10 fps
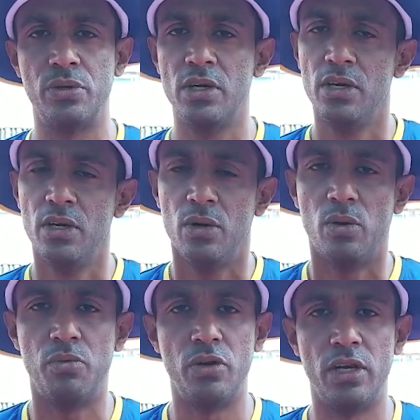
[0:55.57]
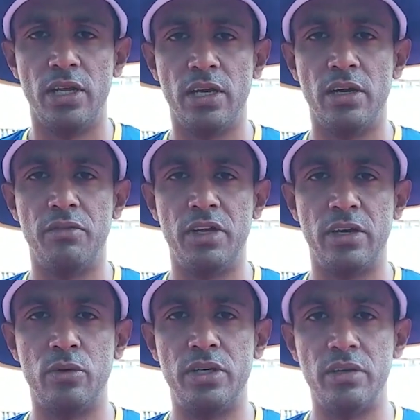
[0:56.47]
So hopefully uh,
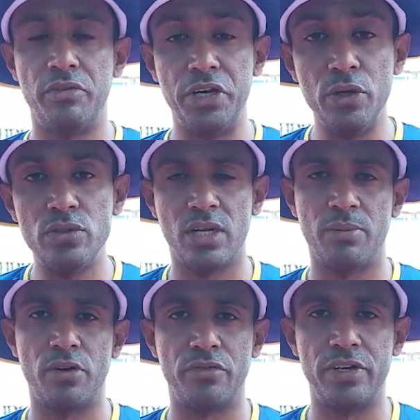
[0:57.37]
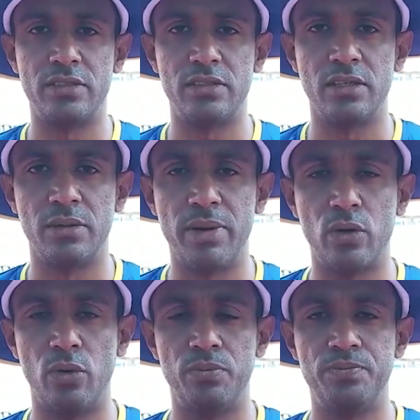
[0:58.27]
we could uh, reduce the number of deaths uh,
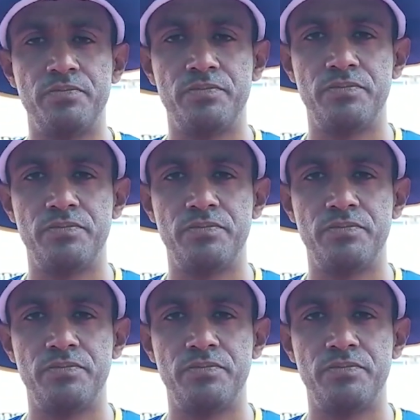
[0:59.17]
back home.